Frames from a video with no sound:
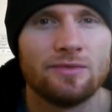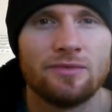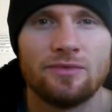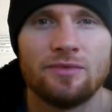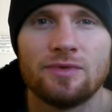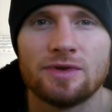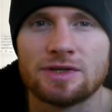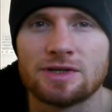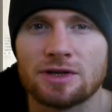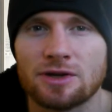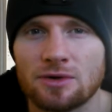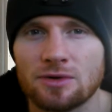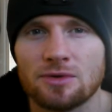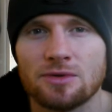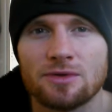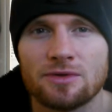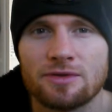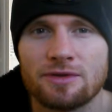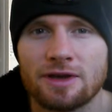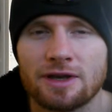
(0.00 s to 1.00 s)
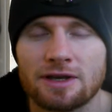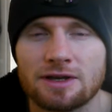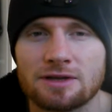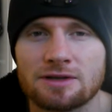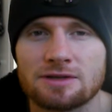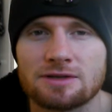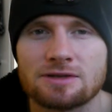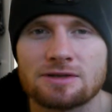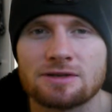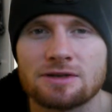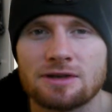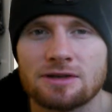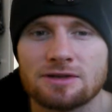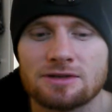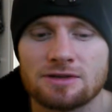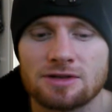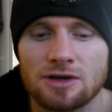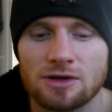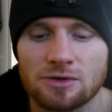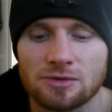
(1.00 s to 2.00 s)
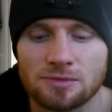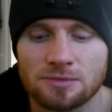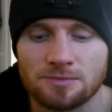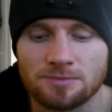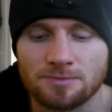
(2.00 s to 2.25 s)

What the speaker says: physical things. And so